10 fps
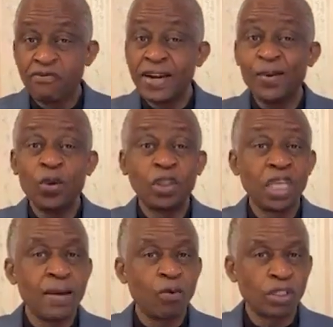Every
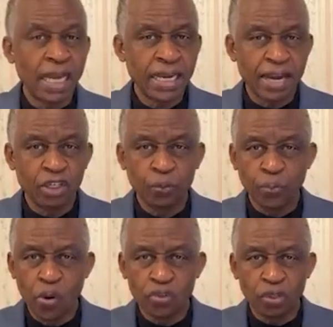good thing was at their
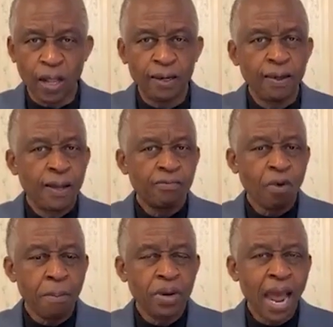disposal
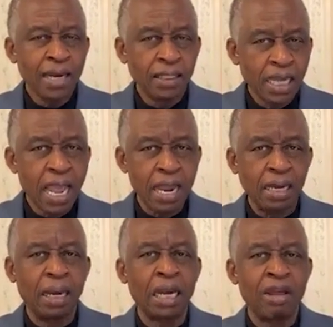from that
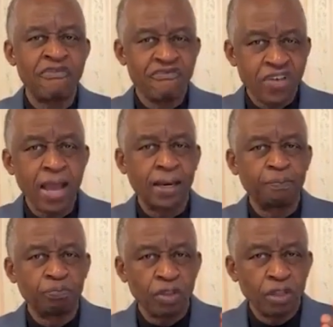day that they
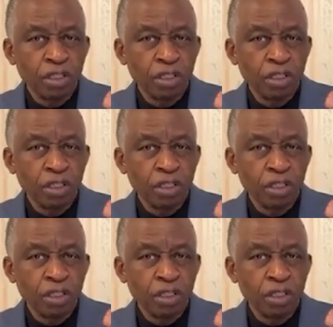fell.